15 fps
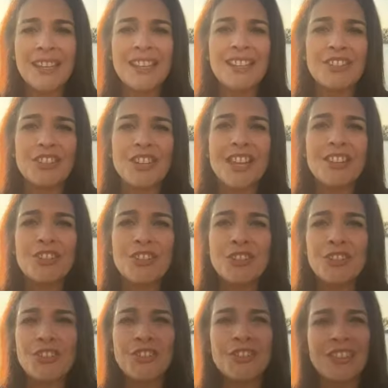
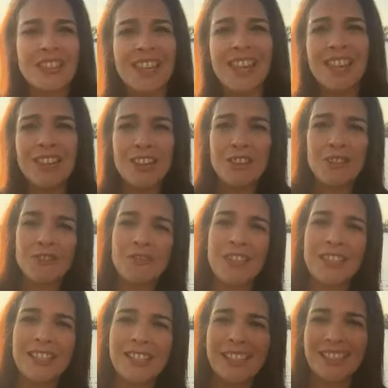International Day of
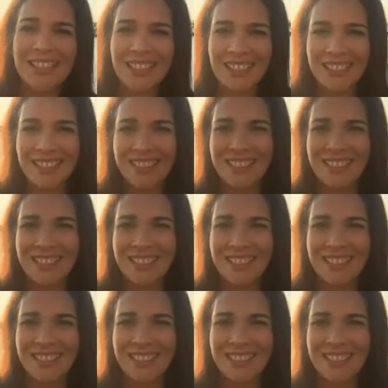Felicidad.